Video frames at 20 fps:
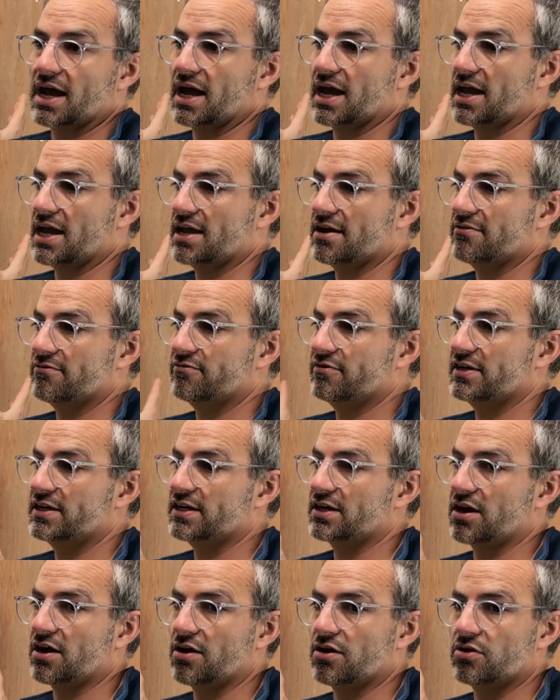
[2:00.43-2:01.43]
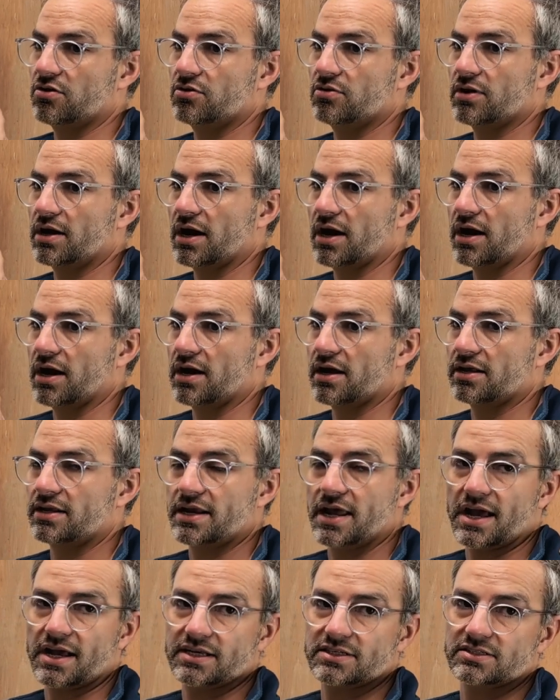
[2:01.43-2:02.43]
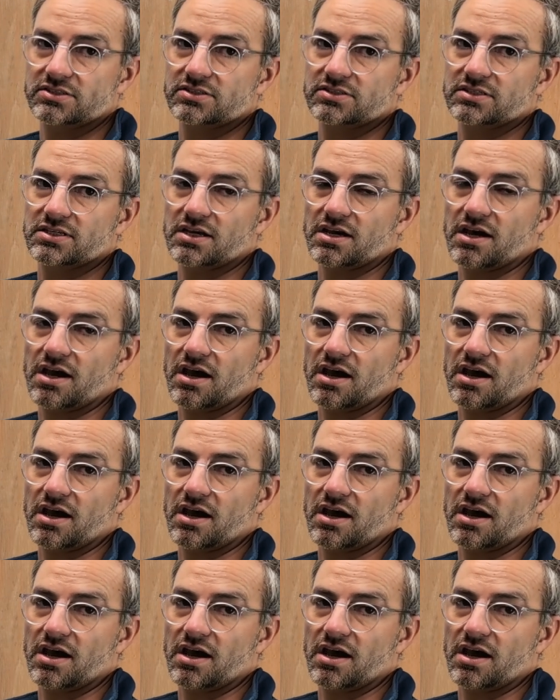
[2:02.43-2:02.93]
a video uh, next,